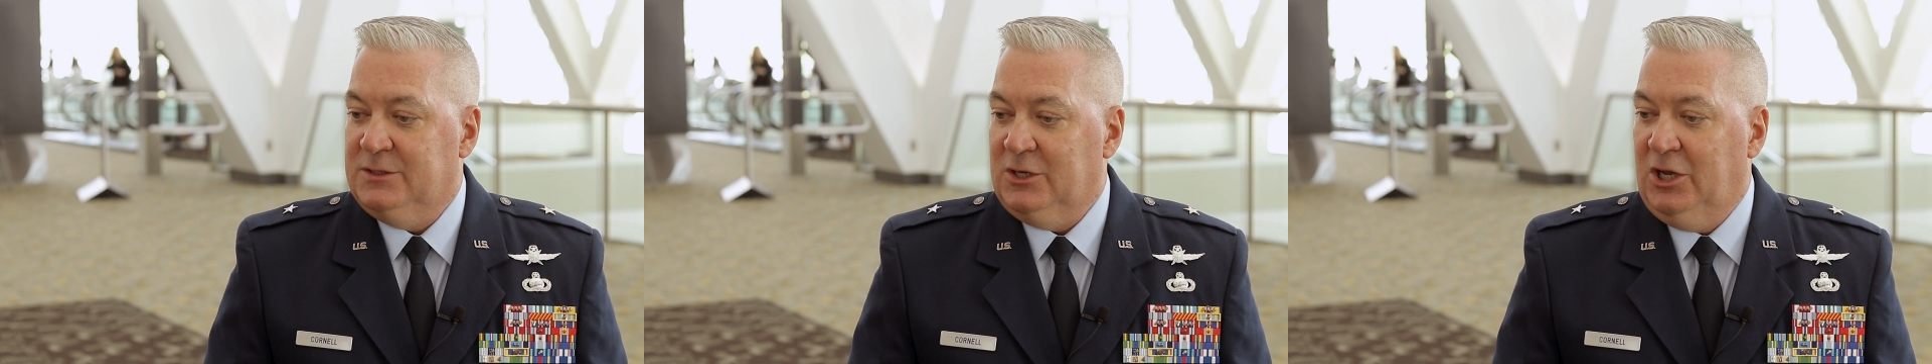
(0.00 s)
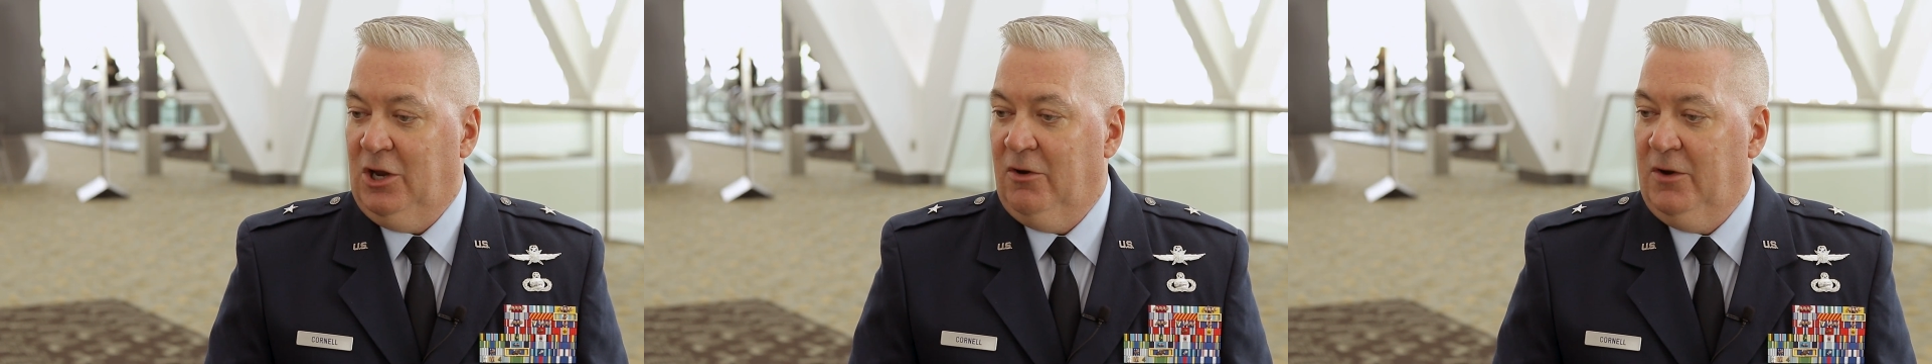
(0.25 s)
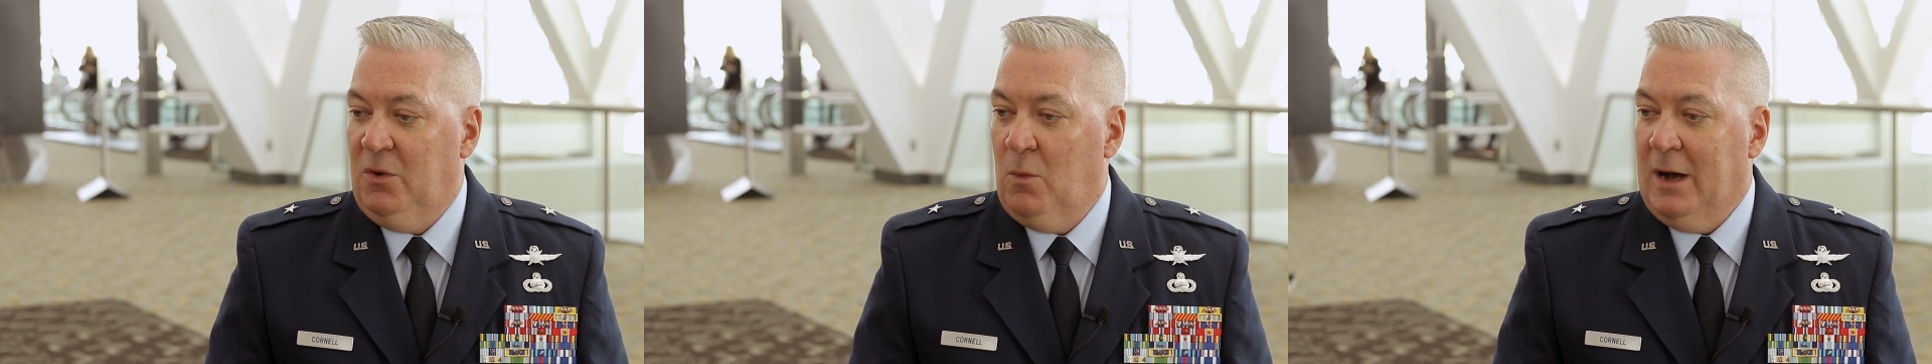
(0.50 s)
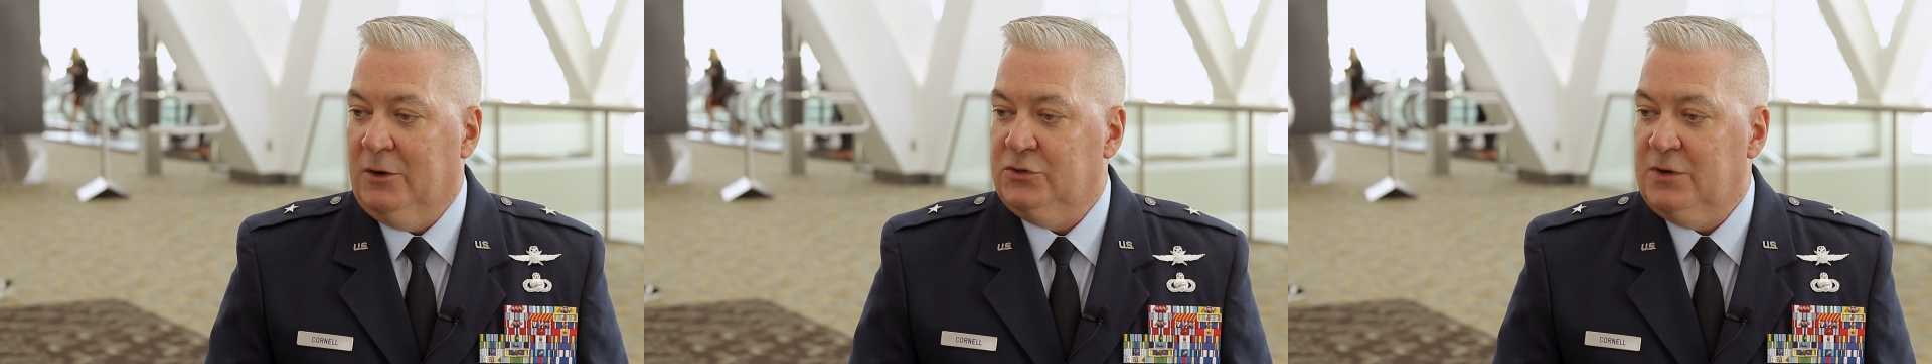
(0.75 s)
security
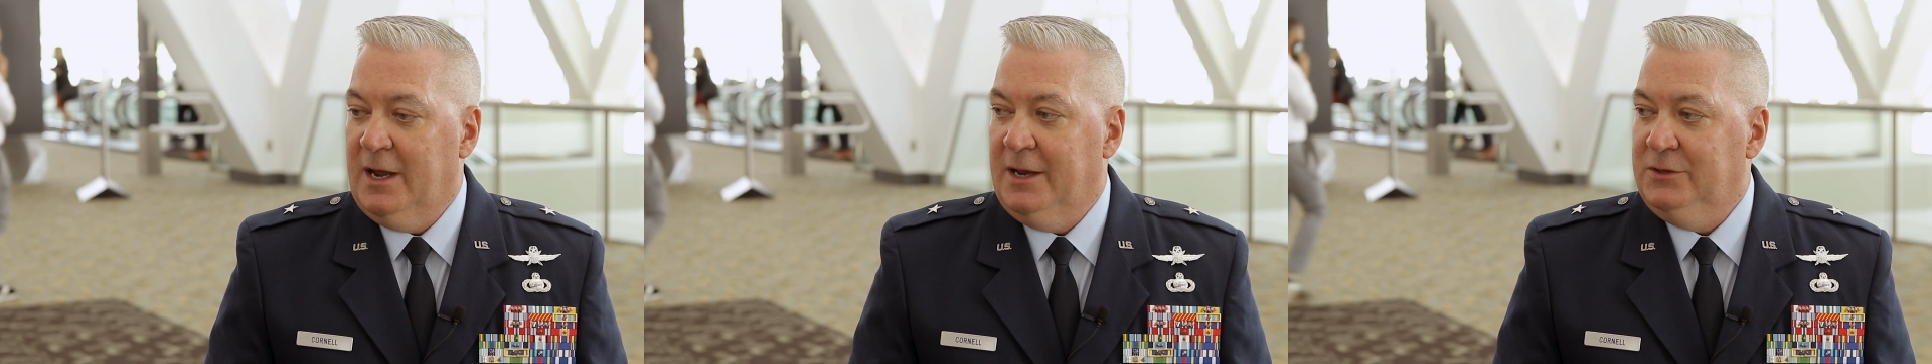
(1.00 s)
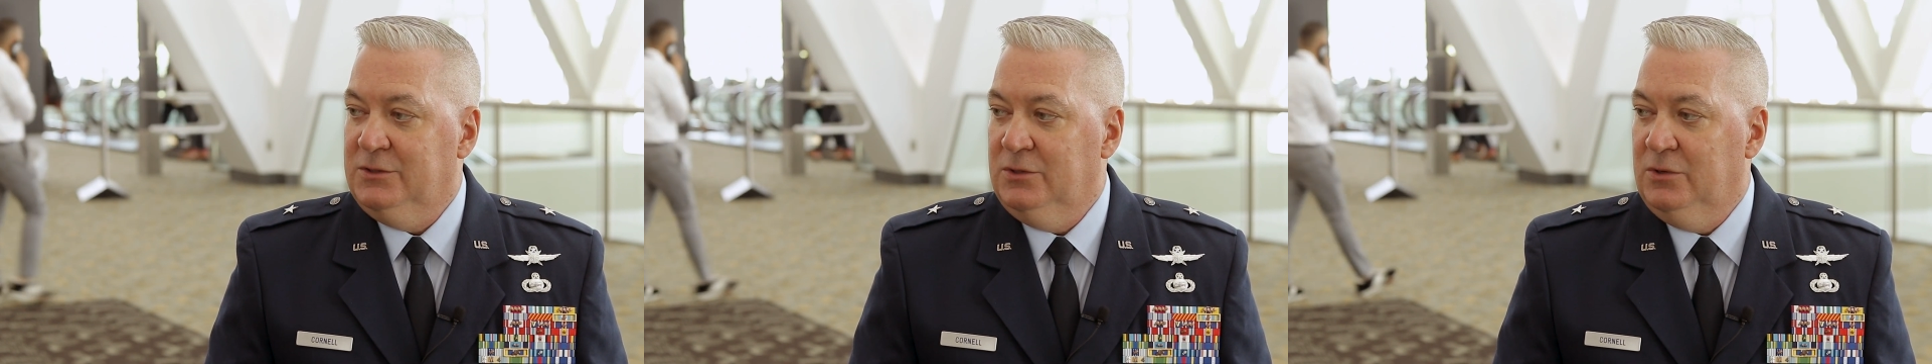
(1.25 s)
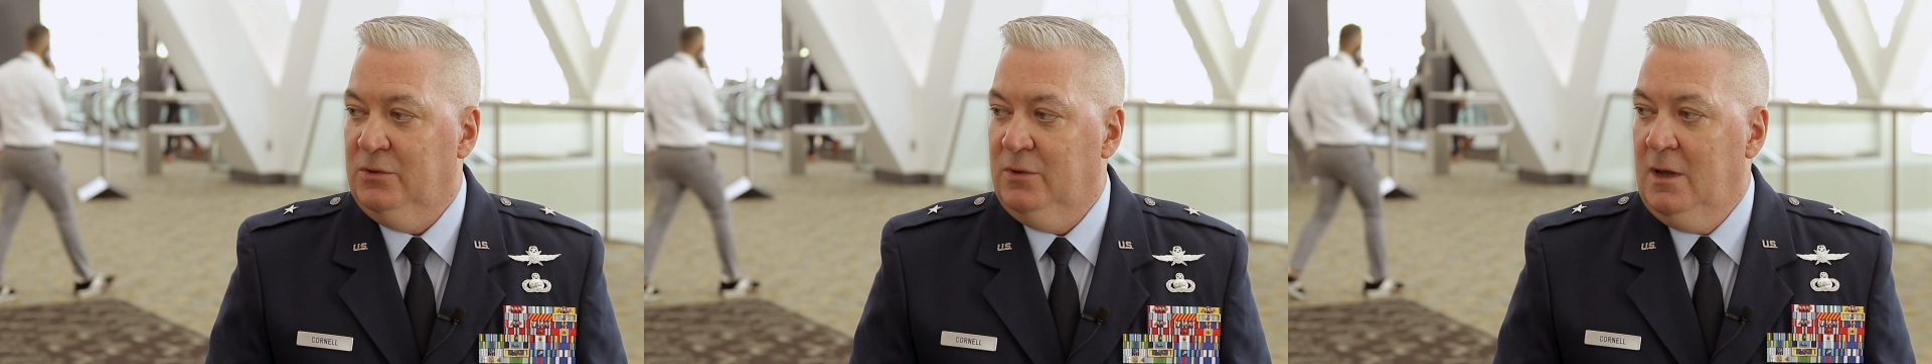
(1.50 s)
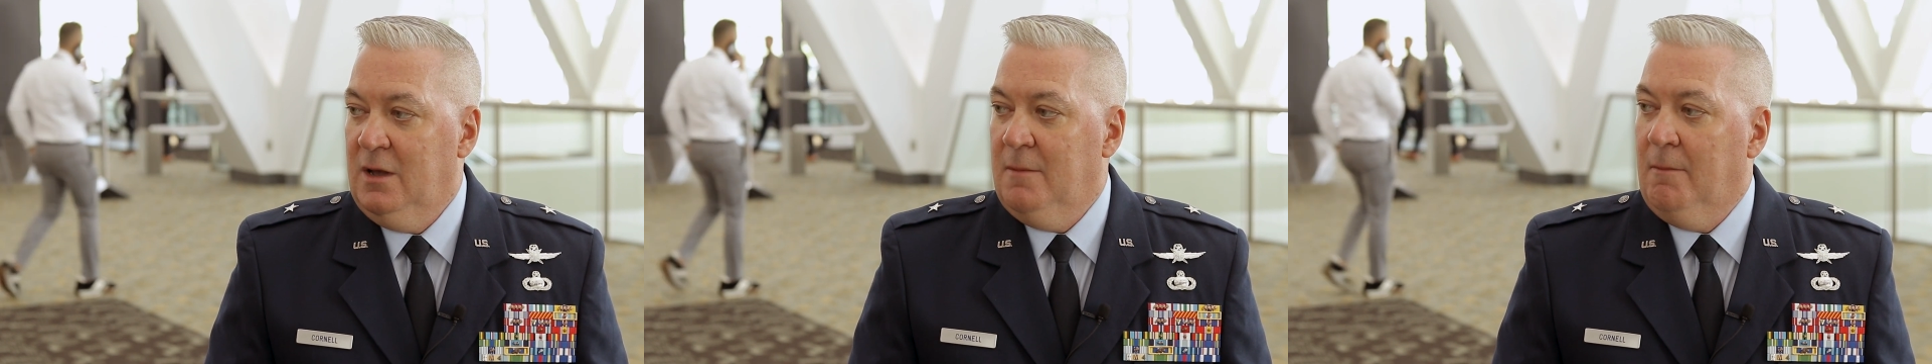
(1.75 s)
while trying to